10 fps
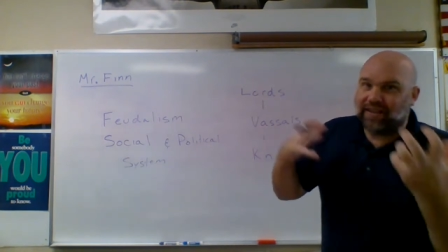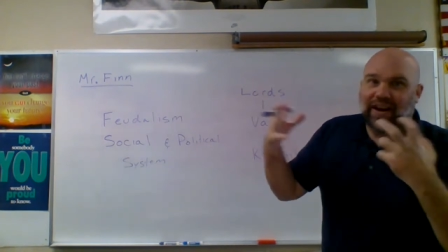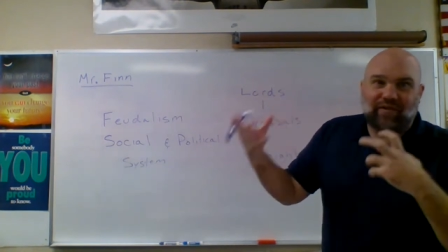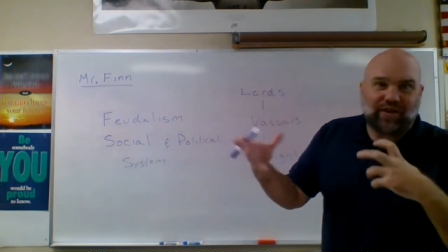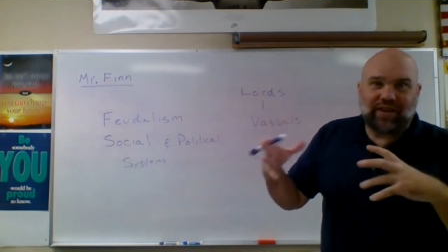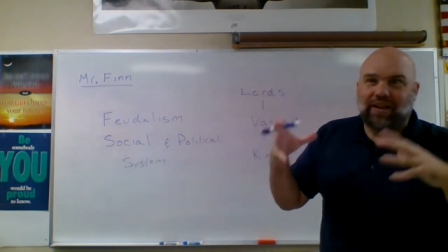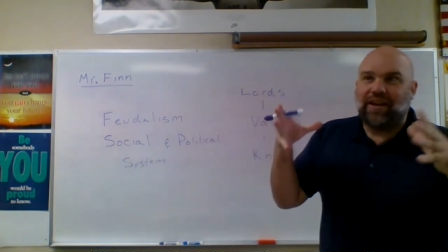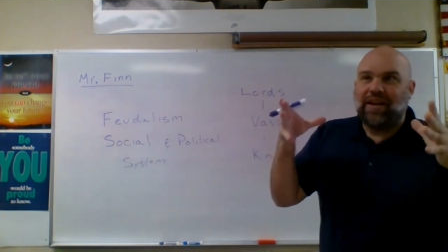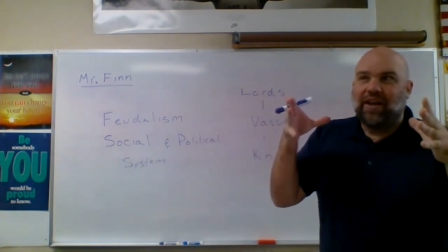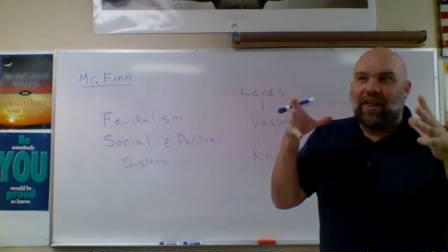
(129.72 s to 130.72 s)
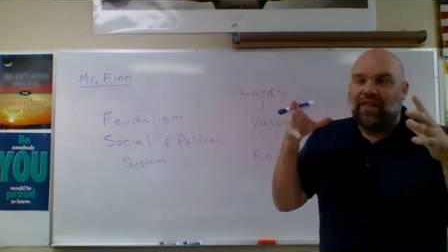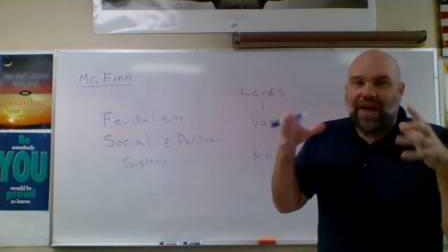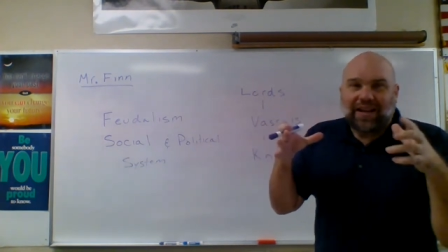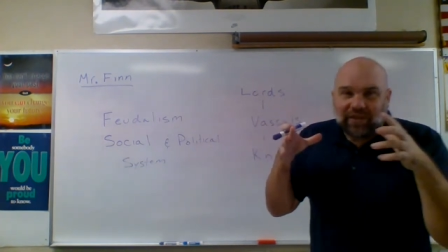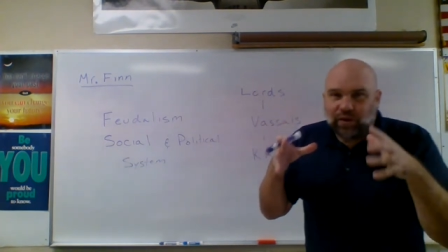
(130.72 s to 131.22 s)
and everything.
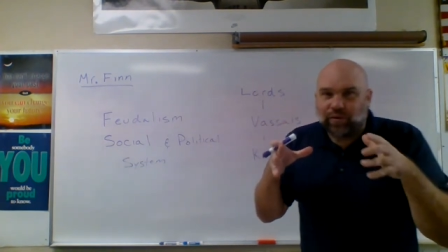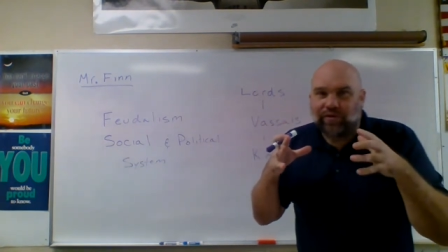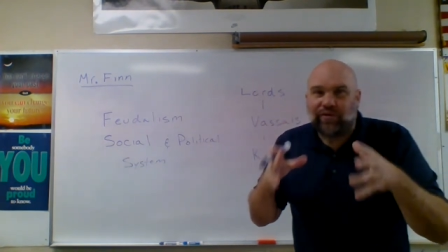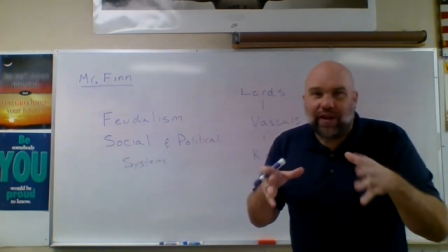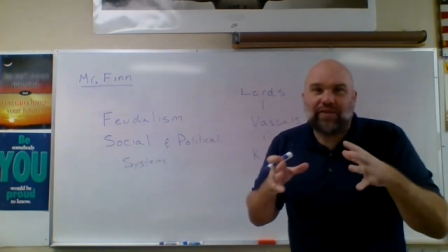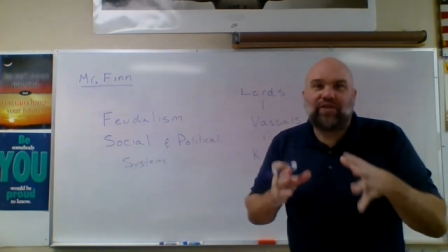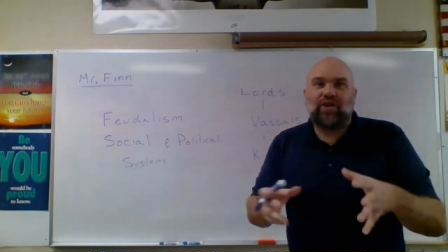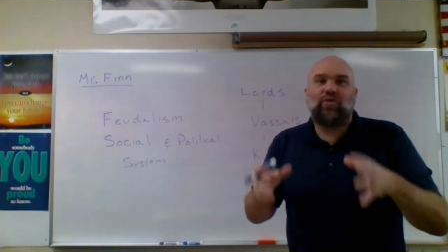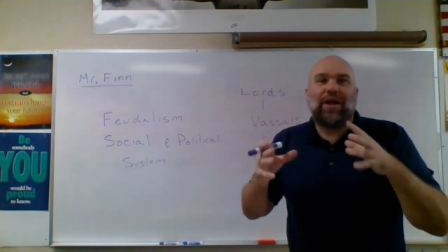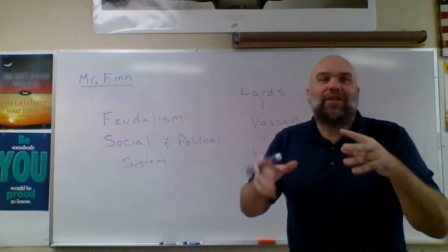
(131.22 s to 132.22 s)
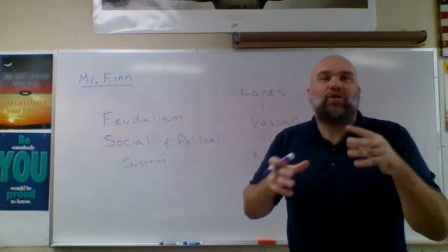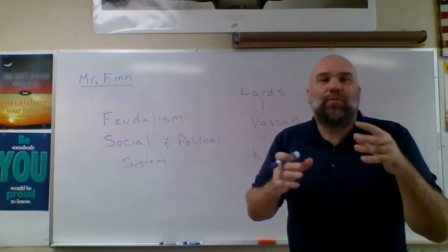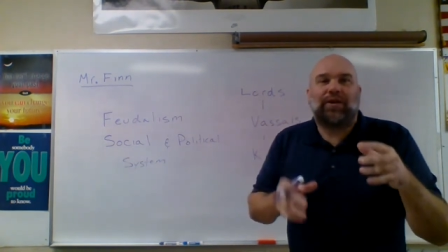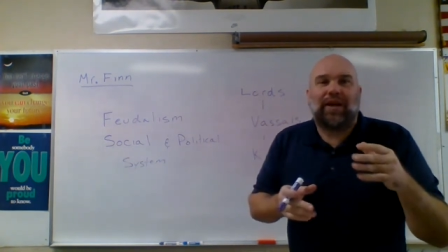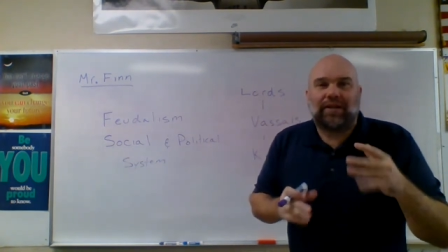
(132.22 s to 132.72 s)
That's who defends you, that's who
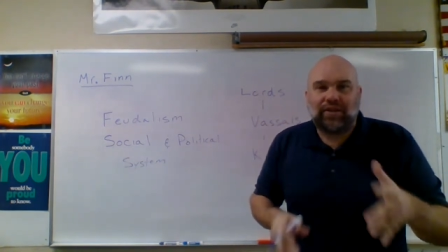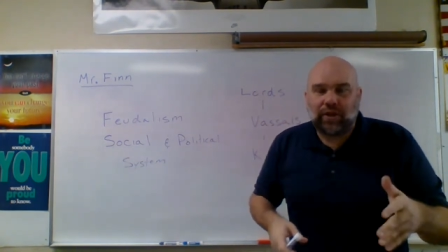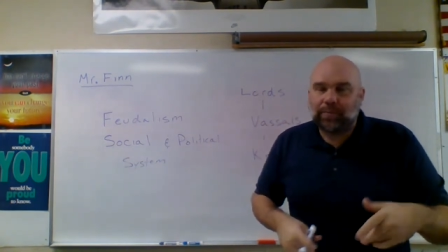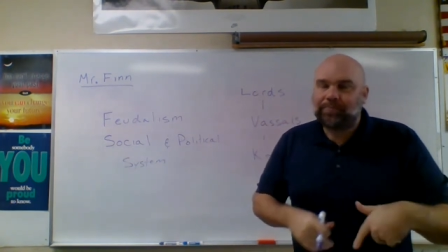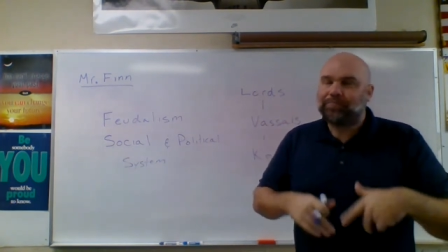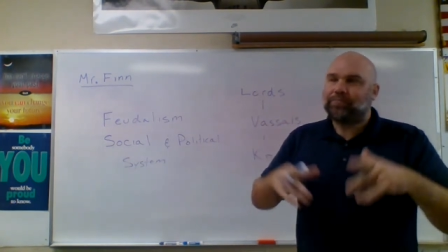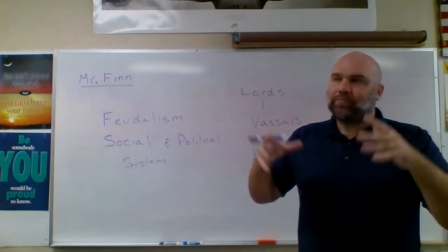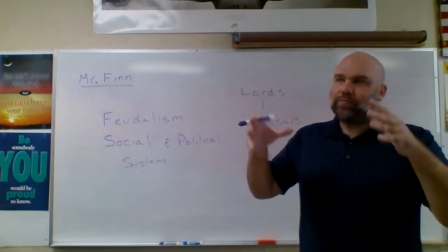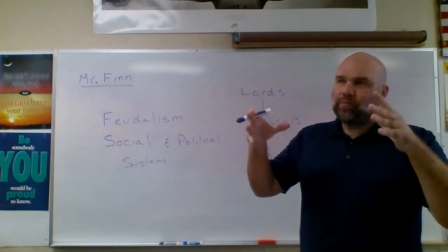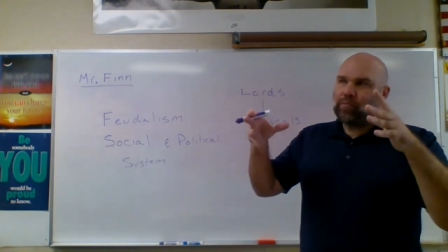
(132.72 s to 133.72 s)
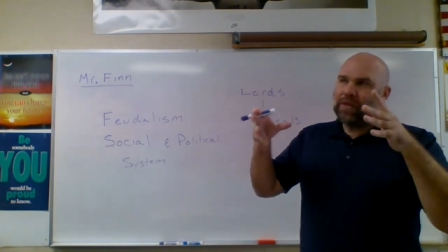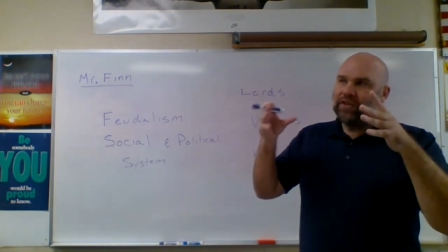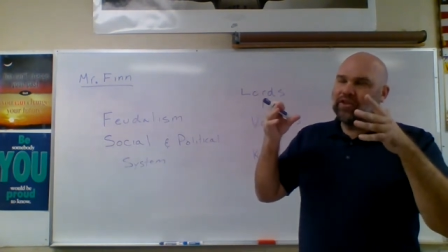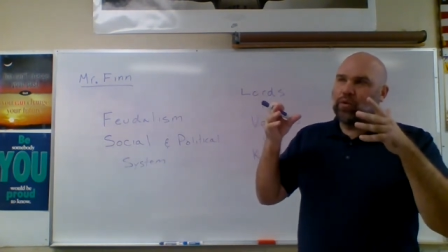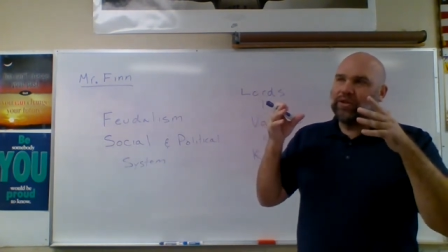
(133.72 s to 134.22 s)
protects you. And
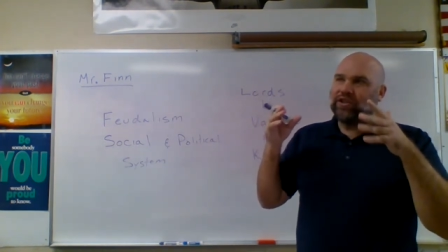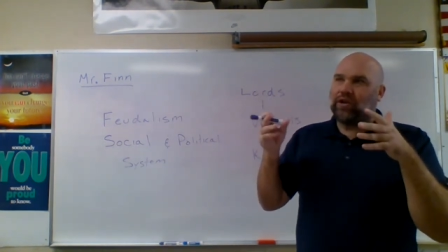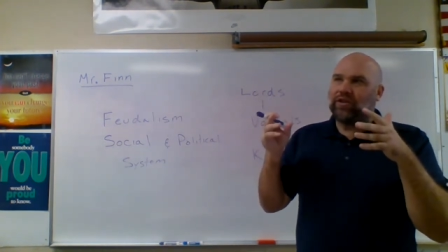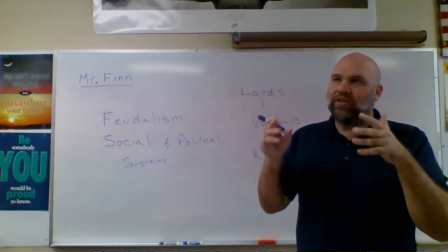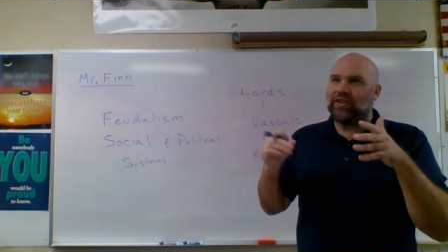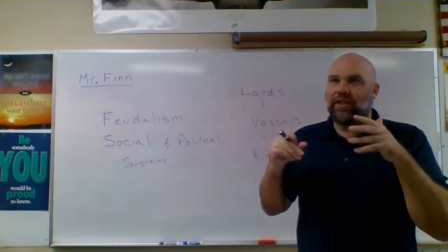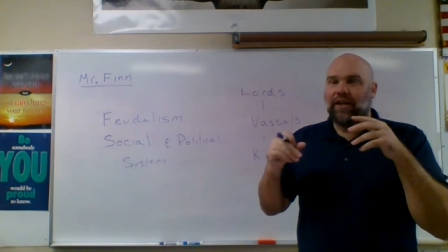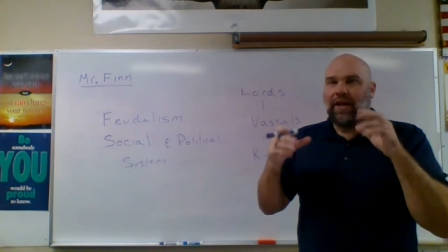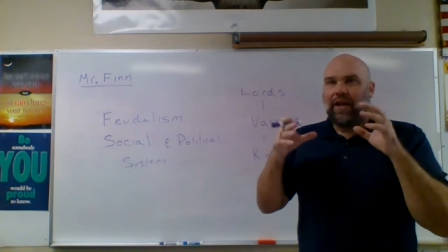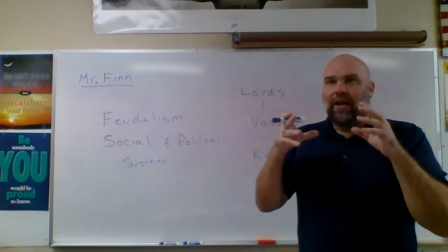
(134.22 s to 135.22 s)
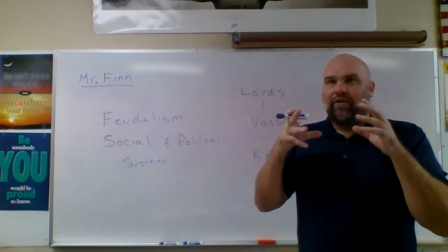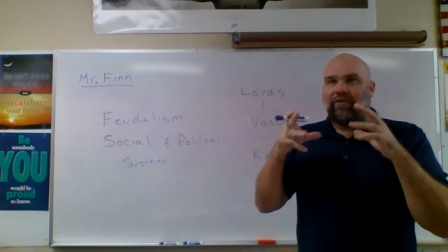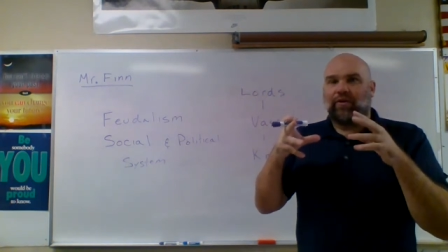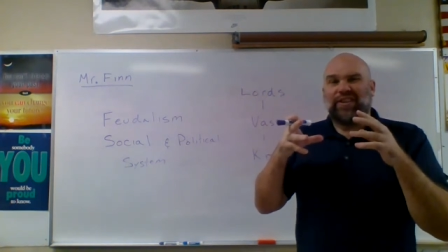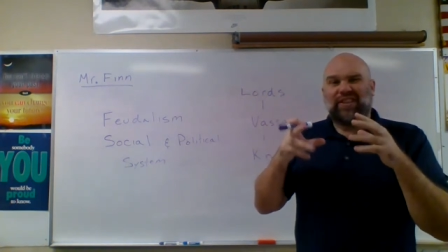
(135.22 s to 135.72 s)
so we start to see
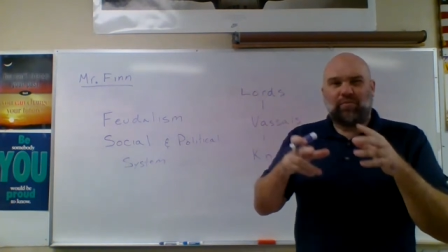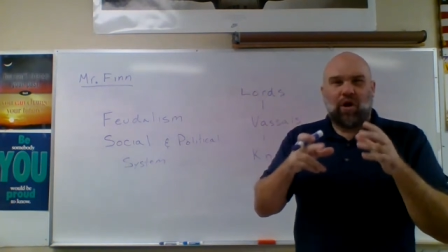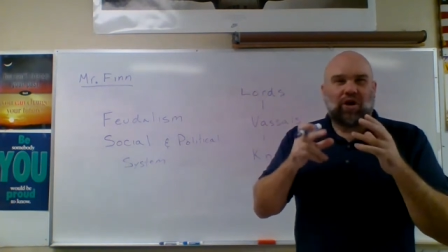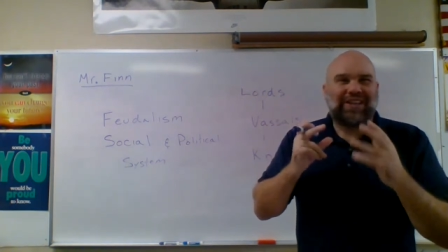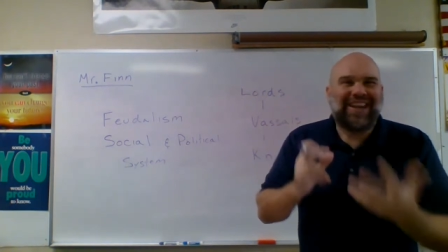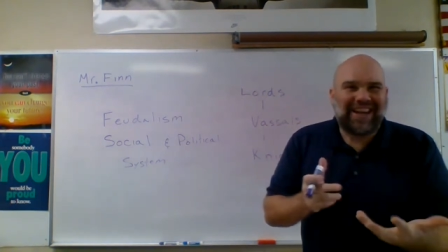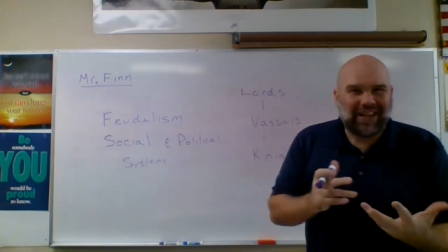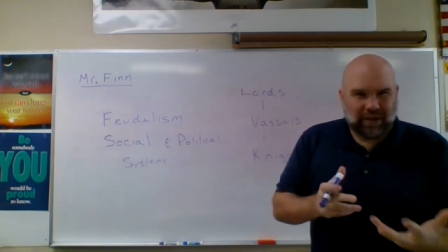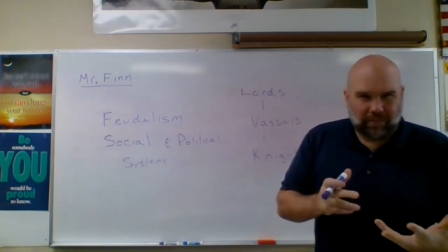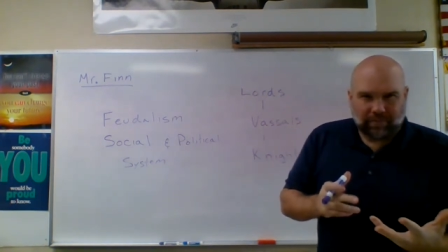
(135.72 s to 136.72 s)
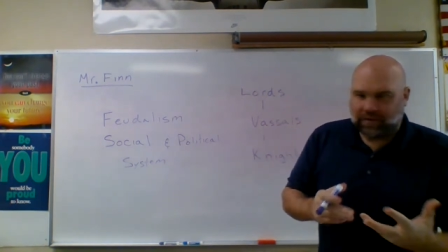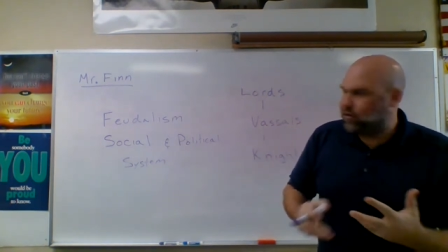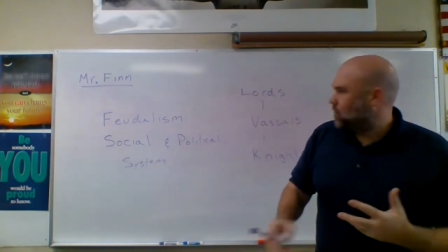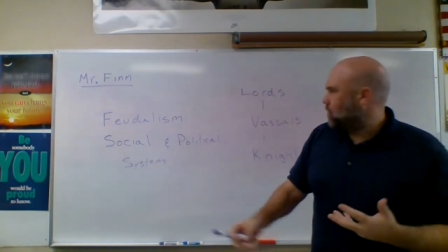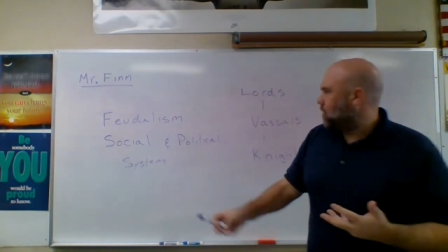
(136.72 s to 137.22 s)
very small kingdoms